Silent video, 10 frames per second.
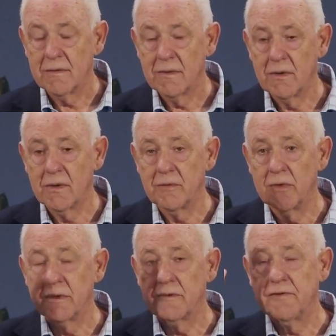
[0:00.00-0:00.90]
Lord,
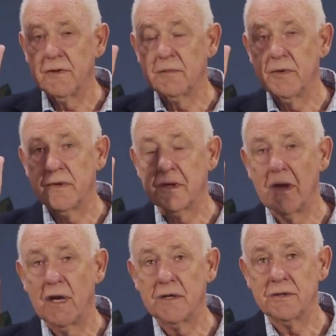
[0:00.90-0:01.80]
would you fill me with the
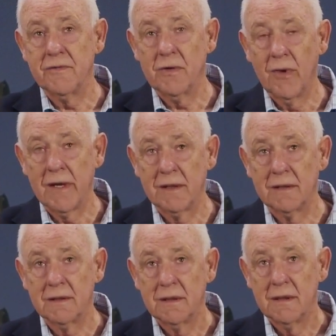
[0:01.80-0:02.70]
knowledge of your
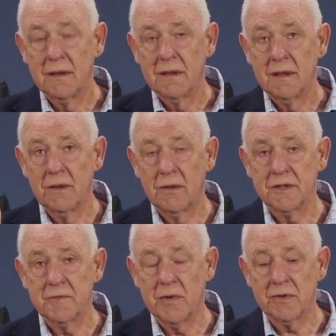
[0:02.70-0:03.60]
will in all
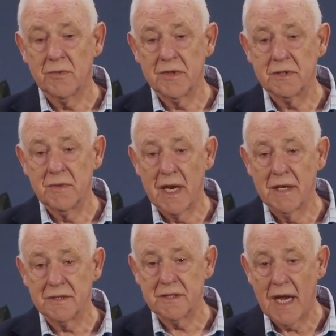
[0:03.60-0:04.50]
spiritual wisdom and
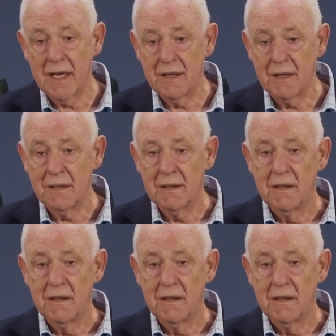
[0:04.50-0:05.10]
understanding.